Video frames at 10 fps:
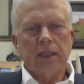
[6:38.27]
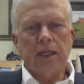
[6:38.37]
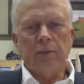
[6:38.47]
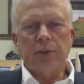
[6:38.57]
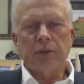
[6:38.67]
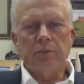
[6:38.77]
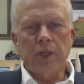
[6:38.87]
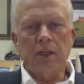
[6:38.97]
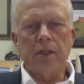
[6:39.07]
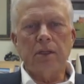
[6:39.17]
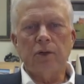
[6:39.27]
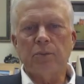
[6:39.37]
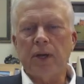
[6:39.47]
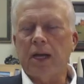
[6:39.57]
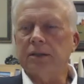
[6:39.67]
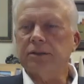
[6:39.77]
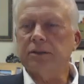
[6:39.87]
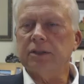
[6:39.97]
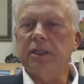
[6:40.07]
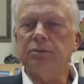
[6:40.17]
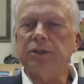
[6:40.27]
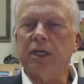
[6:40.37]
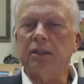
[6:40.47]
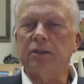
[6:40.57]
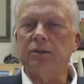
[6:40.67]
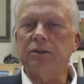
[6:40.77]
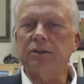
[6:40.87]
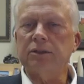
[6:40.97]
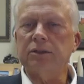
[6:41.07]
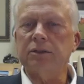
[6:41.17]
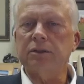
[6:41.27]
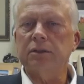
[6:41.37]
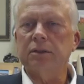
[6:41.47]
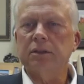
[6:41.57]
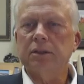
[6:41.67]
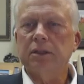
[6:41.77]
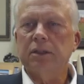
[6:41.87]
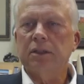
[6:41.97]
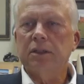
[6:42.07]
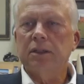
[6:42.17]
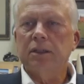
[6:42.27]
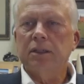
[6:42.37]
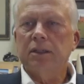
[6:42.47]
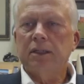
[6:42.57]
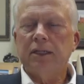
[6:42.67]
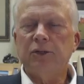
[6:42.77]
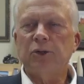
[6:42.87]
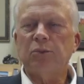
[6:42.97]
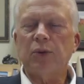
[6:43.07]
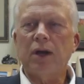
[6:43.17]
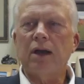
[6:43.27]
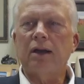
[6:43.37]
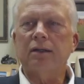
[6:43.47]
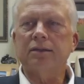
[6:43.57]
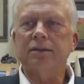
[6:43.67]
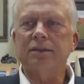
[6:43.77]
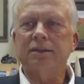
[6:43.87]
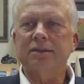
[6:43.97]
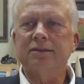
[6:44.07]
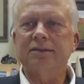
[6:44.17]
Keep me, your pastor, keep St. Luke's in your prayers.